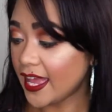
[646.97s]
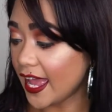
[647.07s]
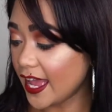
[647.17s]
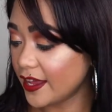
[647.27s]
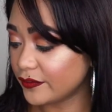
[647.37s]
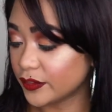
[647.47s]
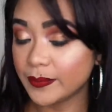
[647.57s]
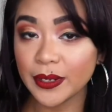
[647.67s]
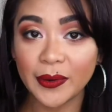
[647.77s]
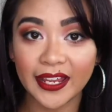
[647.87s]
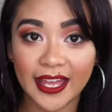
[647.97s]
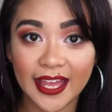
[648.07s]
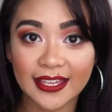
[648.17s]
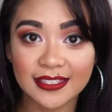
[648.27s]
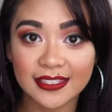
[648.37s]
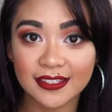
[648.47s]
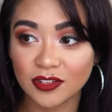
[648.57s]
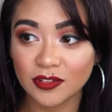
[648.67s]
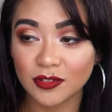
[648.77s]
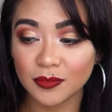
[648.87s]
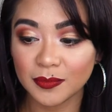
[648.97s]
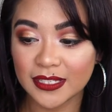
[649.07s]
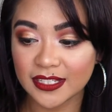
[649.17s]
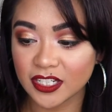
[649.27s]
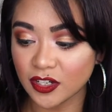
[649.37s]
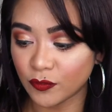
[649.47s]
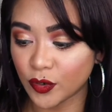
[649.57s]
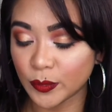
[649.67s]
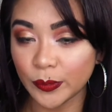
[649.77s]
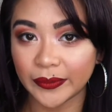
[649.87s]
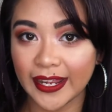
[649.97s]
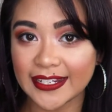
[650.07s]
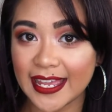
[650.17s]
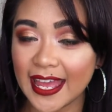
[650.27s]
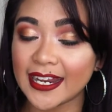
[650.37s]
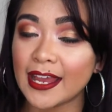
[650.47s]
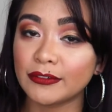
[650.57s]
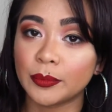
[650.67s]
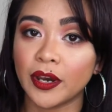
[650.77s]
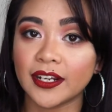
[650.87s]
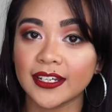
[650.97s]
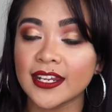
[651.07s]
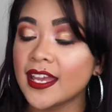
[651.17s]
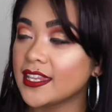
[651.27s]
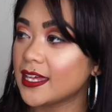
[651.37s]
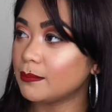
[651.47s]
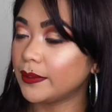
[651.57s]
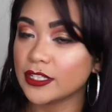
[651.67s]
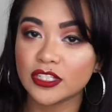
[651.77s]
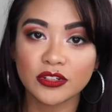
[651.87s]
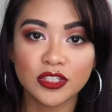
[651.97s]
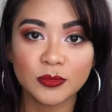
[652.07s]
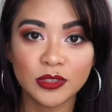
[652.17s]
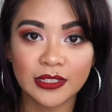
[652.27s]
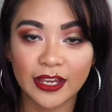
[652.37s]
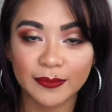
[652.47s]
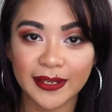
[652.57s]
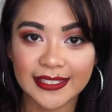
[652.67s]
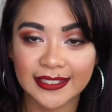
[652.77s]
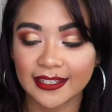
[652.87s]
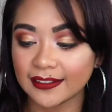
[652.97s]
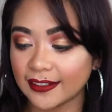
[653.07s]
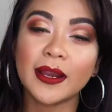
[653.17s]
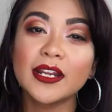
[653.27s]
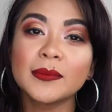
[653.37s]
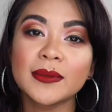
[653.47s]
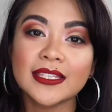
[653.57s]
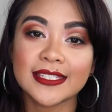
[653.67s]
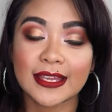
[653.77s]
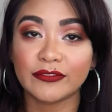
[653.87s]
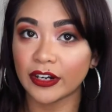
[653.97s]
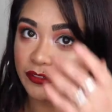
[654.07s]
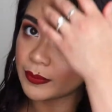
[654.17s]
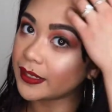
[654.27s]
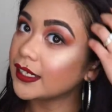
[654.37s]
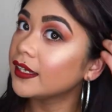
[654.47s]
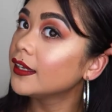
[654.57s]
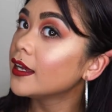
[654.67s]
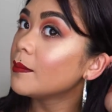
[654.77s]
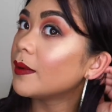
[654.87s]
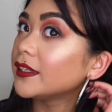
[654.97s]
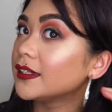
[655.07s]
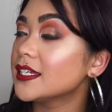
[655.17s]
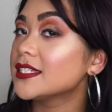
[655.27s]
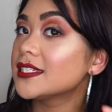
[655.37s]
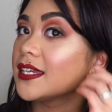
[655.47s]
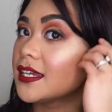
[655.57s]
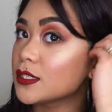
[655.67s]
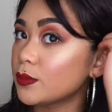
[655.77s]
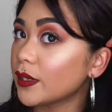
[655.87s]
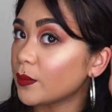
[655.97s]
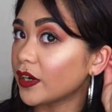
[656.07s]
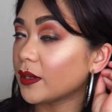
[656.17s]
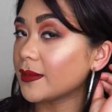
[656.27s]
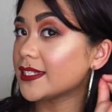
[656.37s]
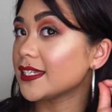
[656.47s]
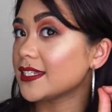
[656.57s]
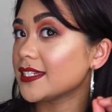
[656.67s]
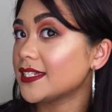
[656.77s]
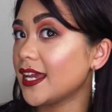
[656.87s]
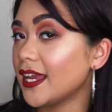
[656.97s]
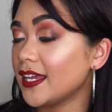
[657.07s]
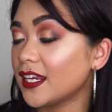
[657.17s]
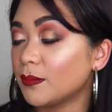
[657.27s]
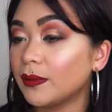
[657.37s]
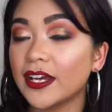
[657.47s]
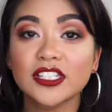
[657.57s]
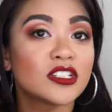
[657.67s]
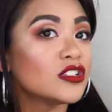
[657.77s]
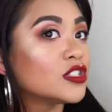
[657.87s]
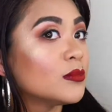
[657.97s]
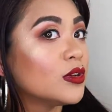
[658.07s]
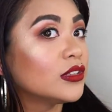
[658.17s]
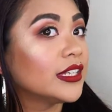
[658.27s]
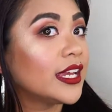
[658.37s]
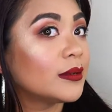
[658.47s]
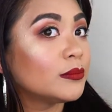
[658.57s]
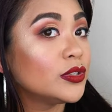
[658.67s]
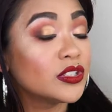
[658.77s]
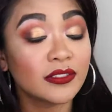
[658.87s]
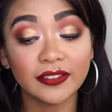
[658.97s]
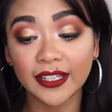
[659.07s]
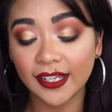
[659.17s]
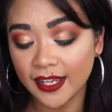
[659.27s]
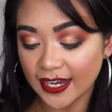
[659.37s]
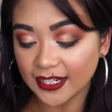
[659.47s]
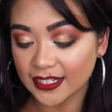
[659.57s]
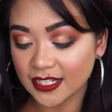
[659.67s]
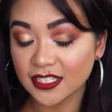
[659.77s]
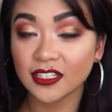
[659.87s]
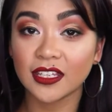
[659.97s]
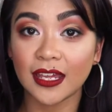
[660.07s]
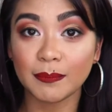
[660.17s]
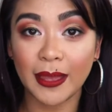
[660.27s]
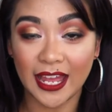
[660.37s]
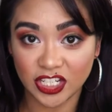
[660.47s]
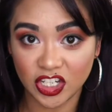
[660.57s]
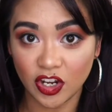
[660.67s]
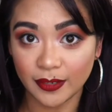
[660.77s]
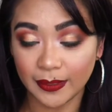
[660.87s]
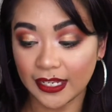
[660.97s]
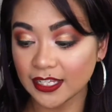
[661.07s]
And for BYS to be such an affordable brand and have a product that blends so smoothly on my skin, it might not be the same for everybody, but this is what I'm wearing on my skin today. It applies so smoothly and beautifully, and it doesn't get patchy on me.